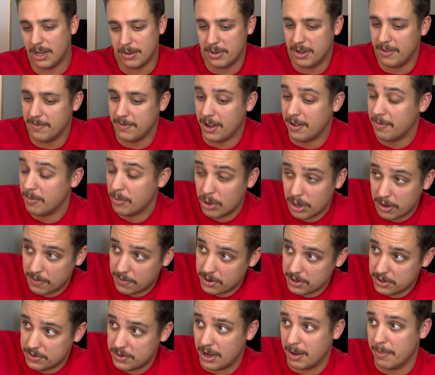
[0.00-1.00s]
probably involve more
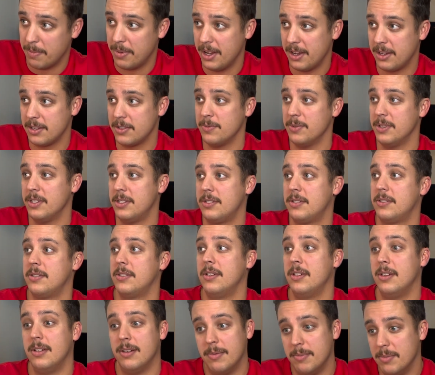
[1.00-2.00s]
first-round picks, which
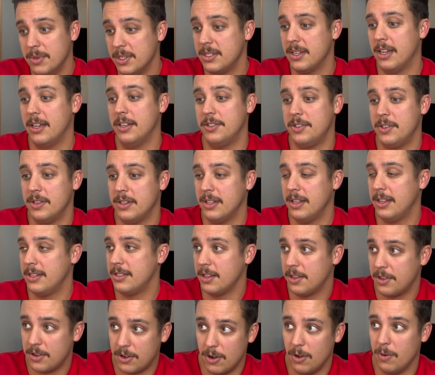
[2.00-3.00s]
Masai Ujiri likes
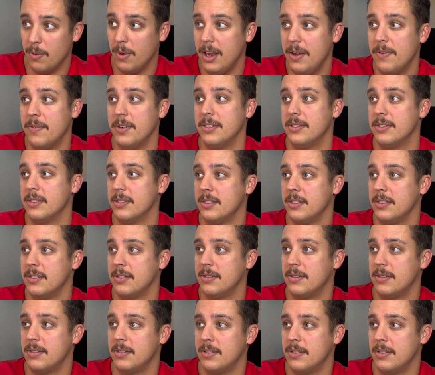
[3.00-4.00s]
to throw away
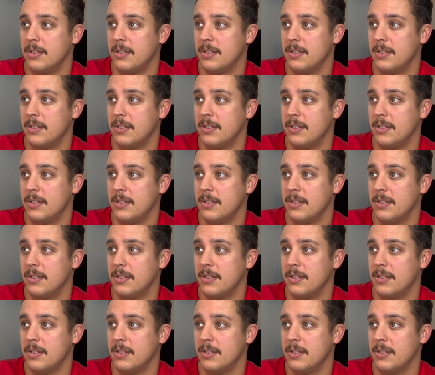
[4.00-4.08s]
recently.